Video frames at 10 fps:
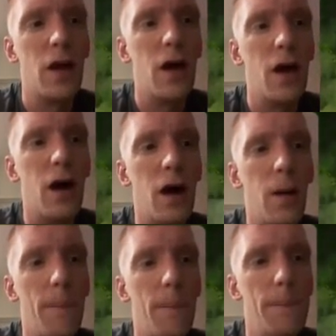
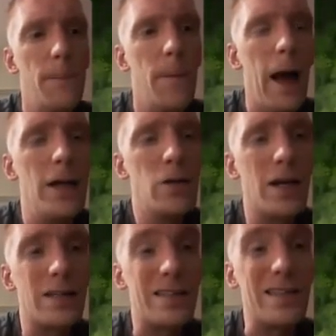As you
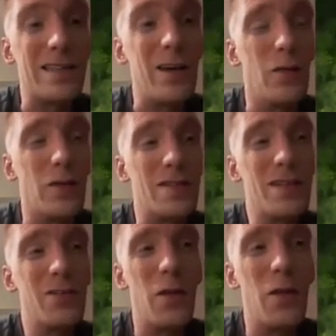guys can see, over
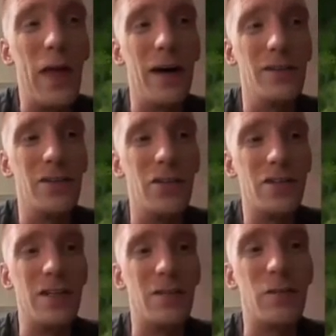600,000
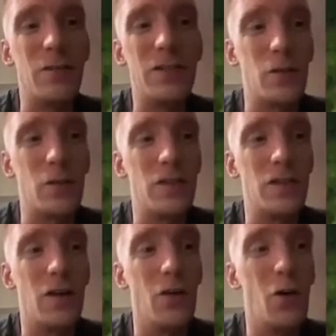just in resources
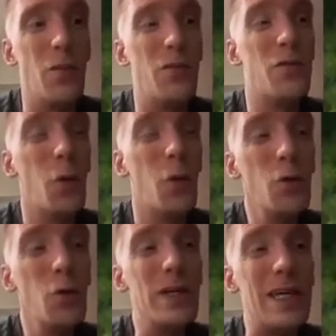alone
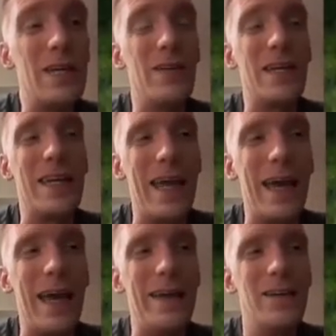before we even
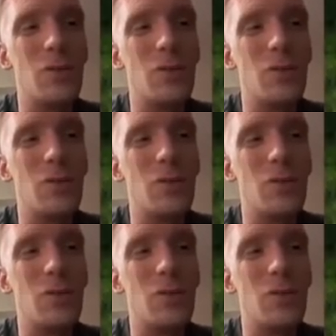get.